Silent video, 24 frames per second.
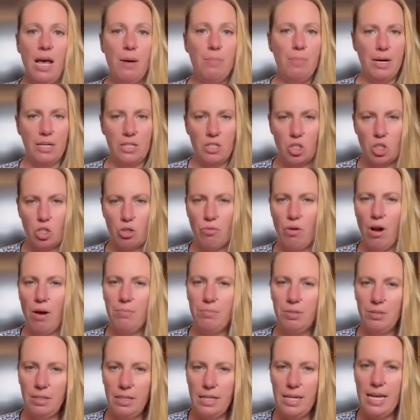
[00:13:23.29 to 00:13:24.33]
but
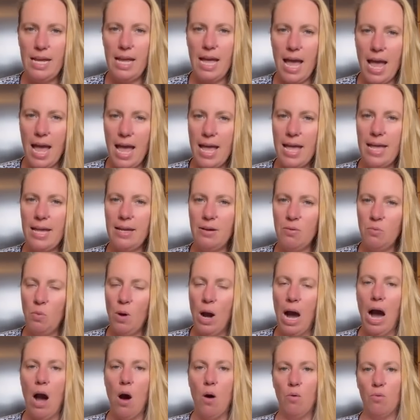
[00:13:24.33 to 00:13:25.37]
Stromboli, hey, wow,